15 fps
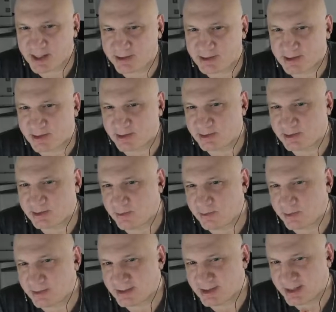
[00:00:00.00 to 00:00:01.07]
that designer,
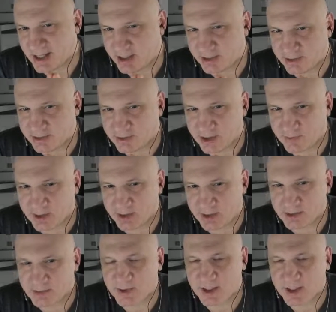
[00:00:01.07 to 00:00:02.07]
so you kind of understand why he goes.